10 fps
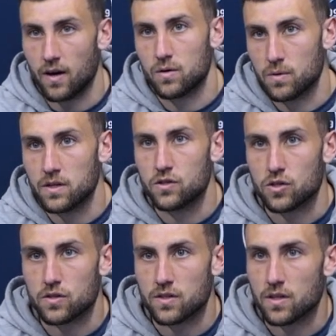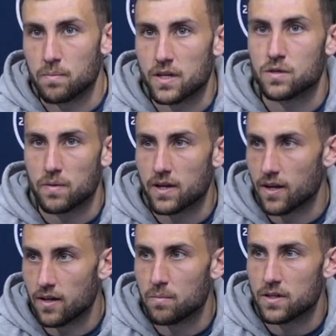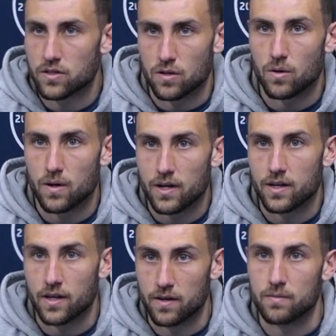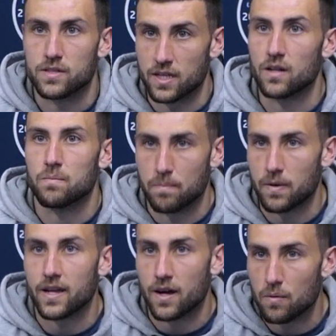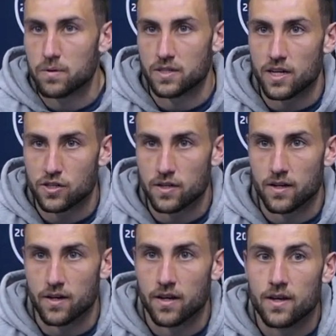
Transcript: do we adjust to the pitch being a little bit slower and still playing out possession. And